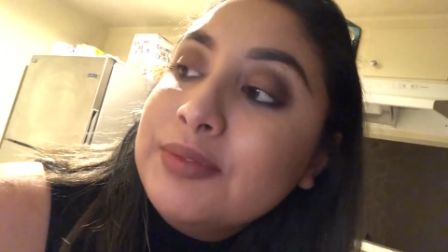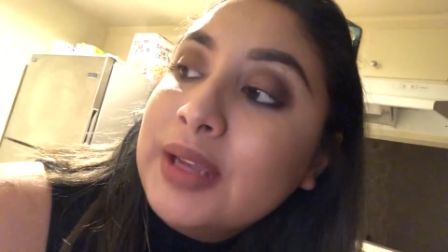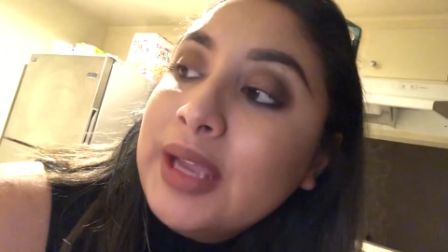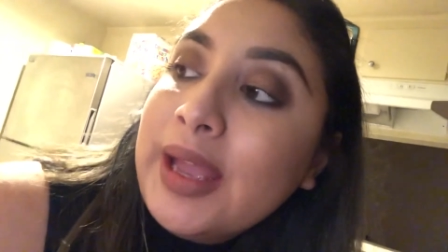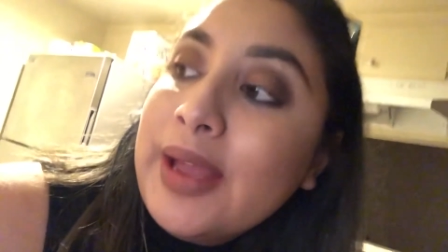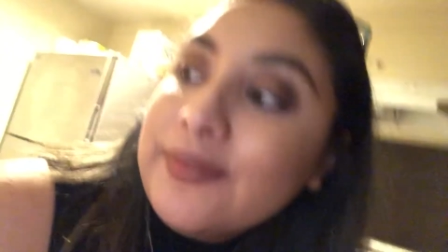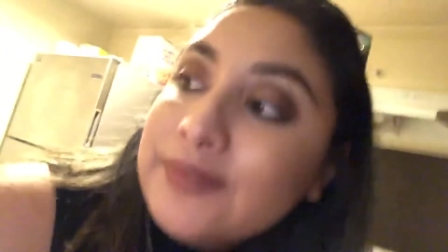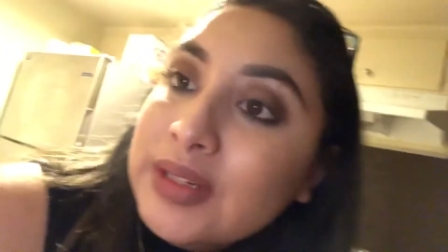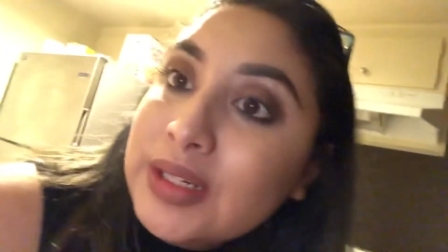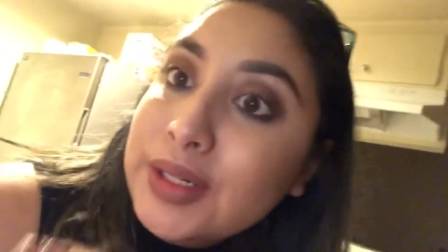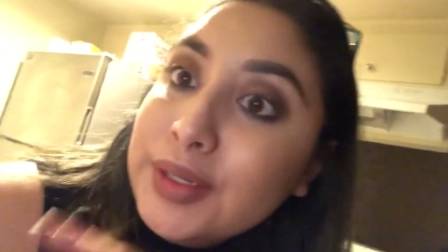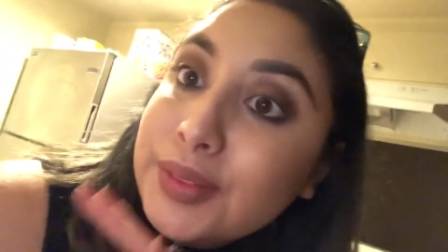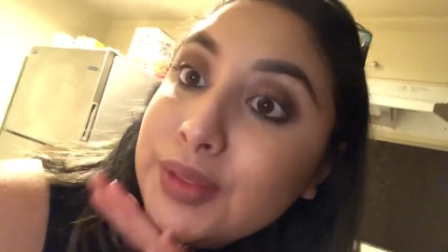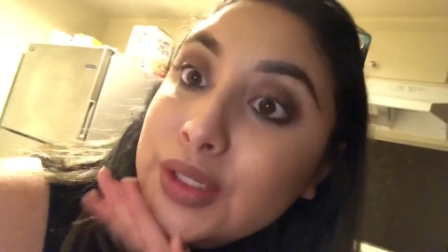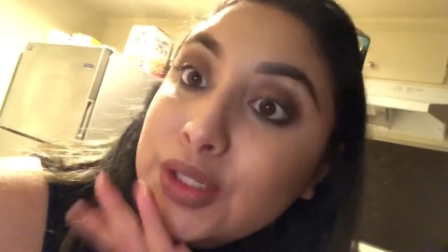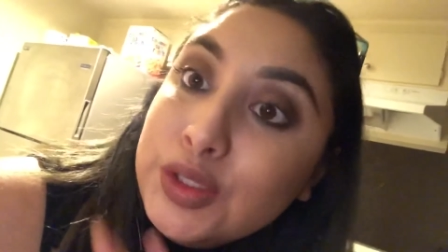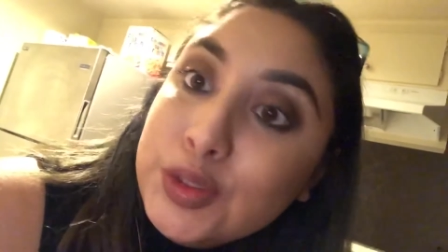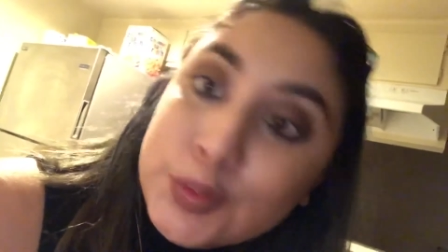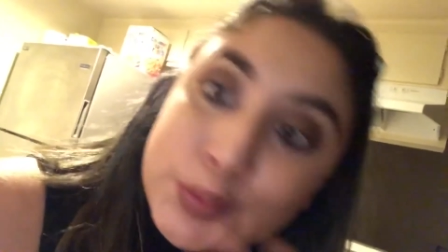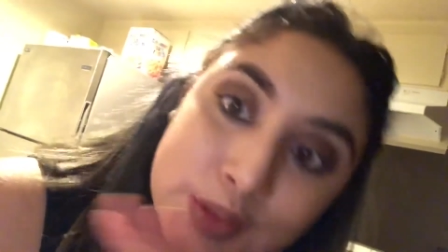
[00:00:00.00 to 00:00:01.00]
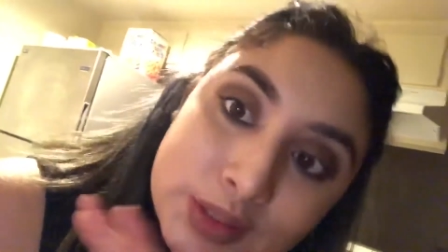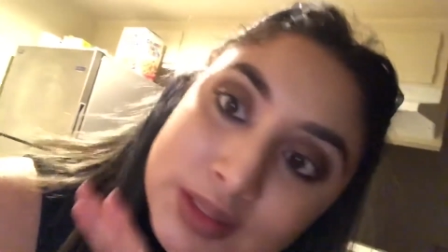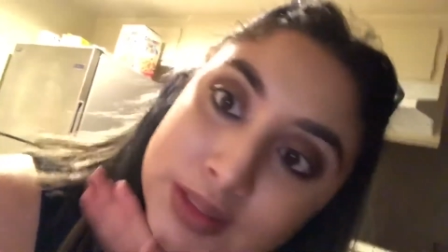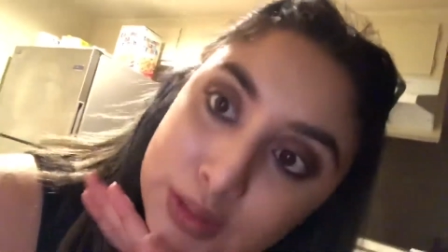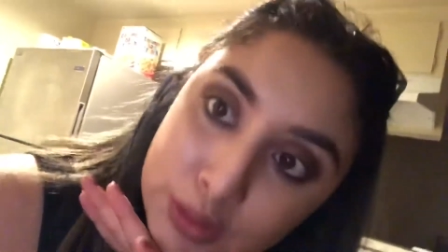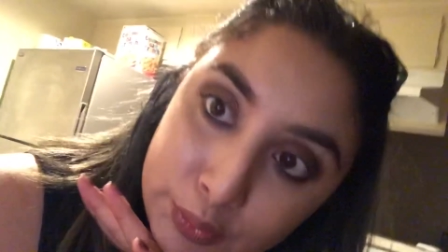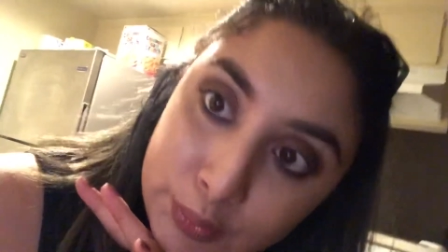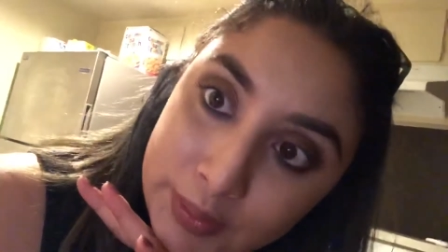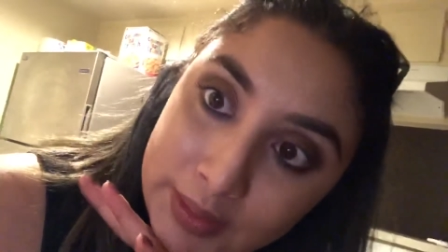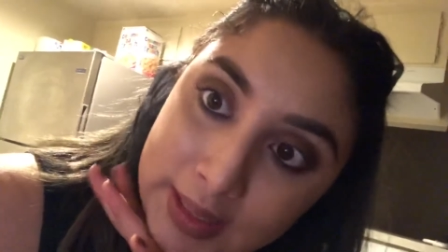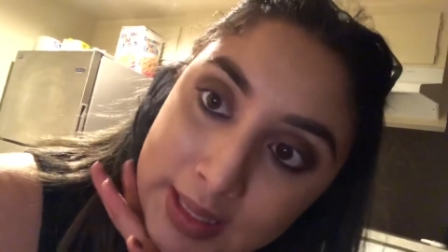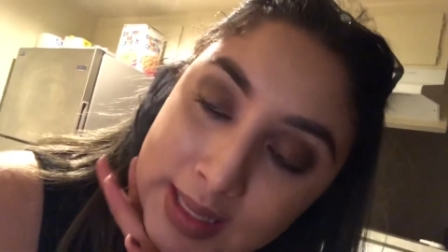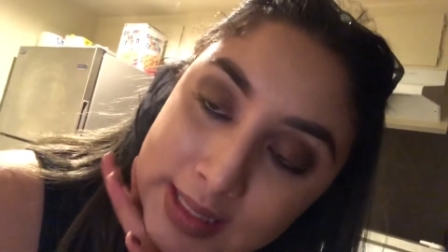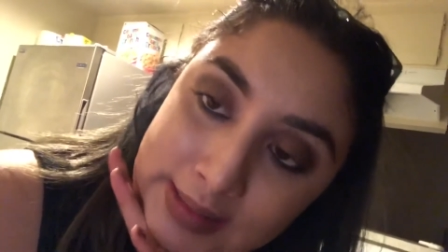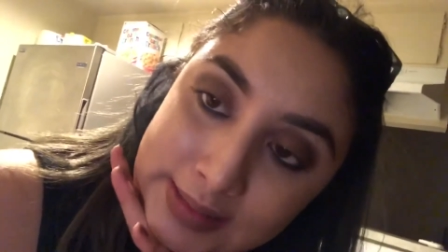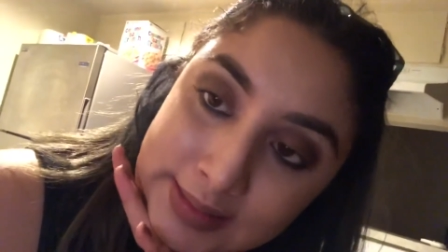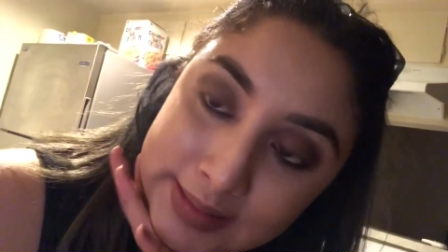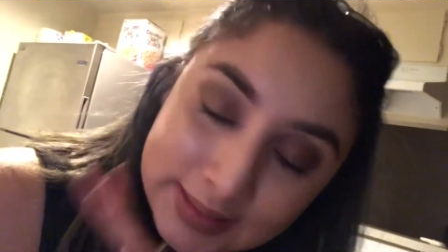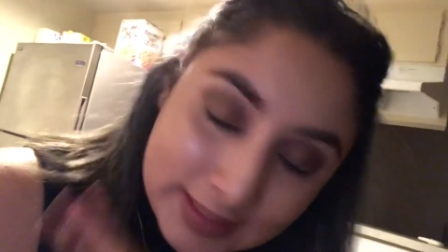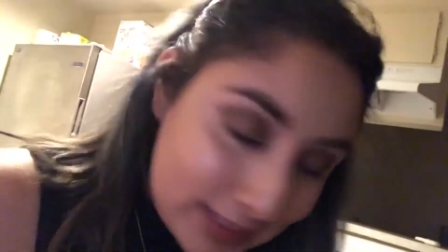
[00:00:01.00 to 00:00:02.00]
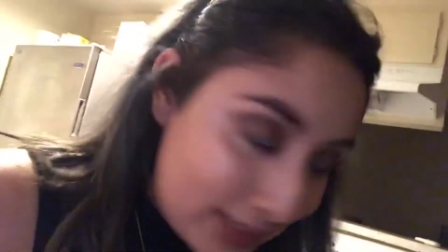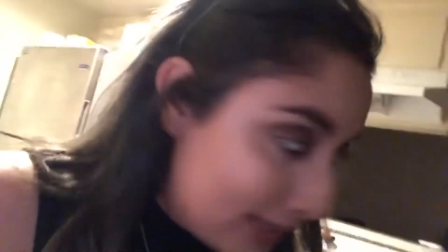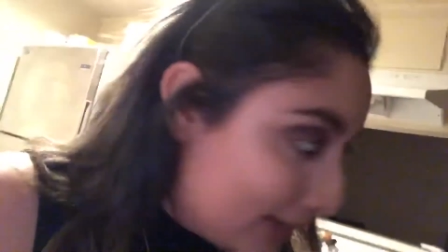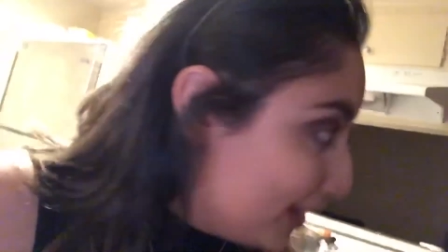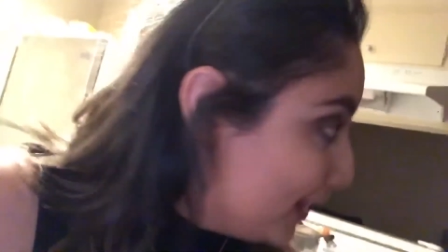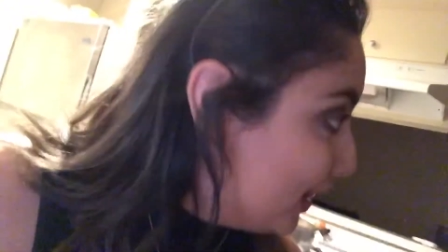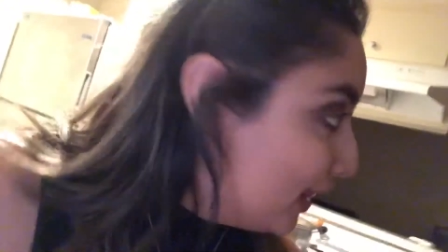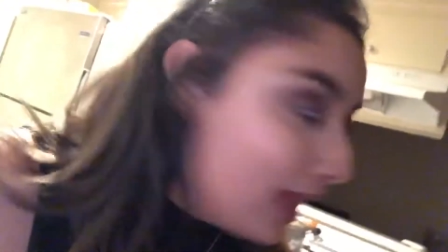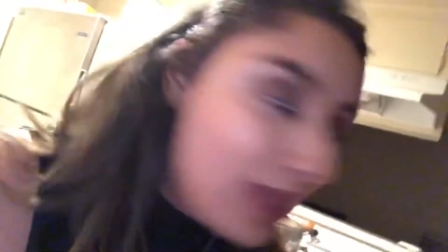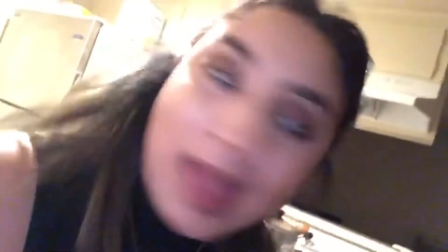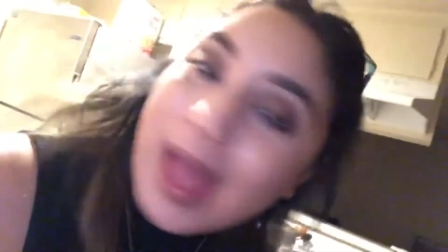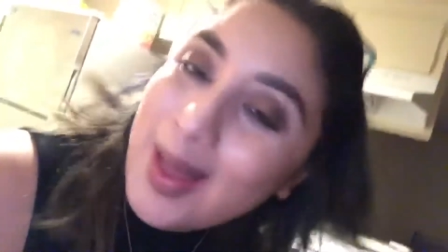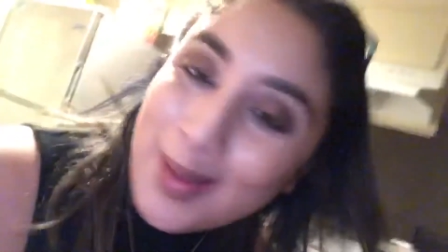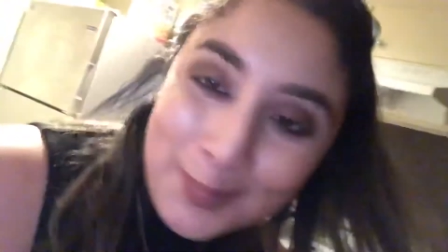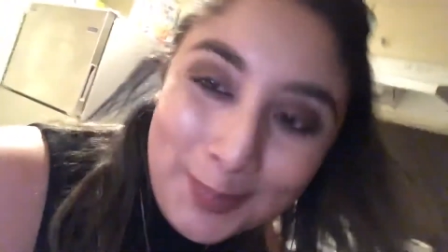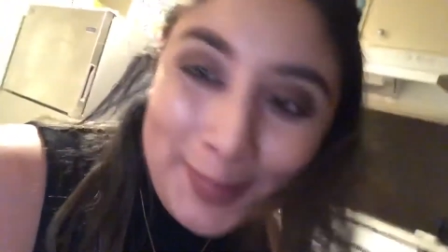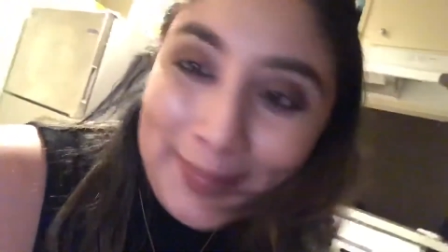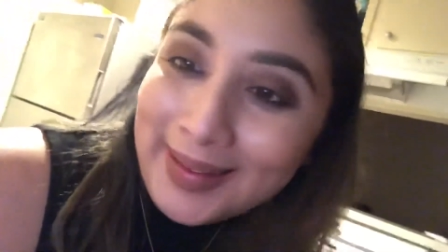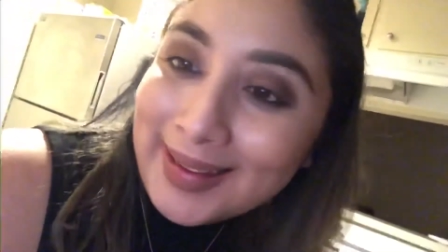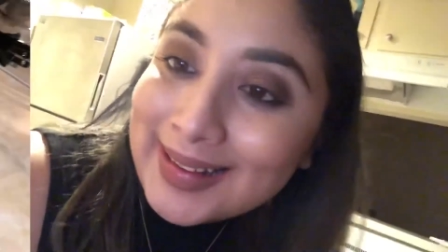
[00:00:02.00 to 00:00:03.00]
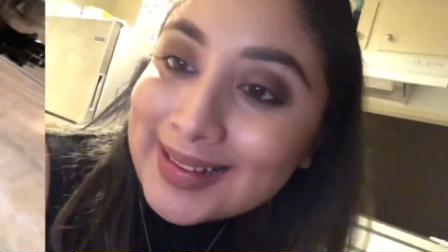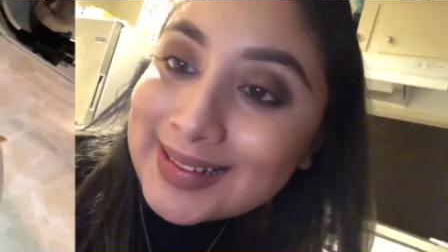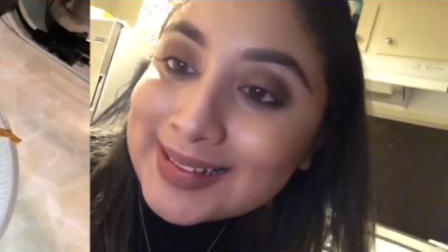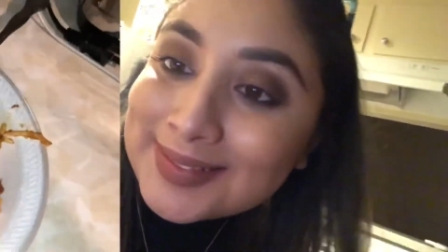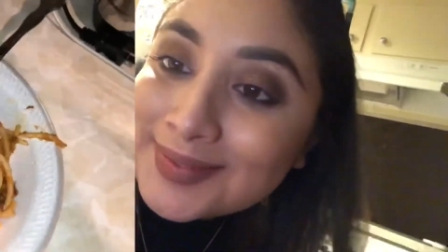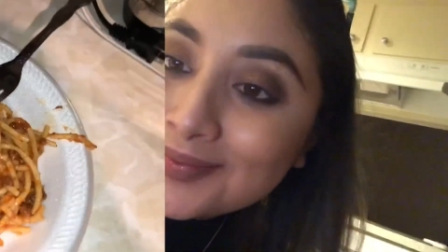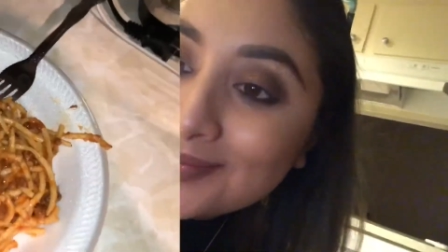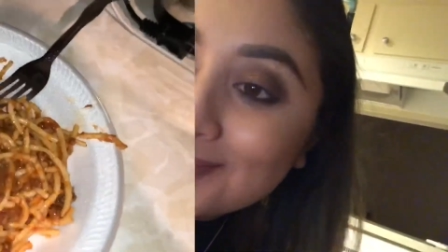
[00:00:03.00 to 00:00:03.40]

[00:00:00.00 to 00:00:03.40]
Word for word: I have anything new to tell you guys, then I'll be back.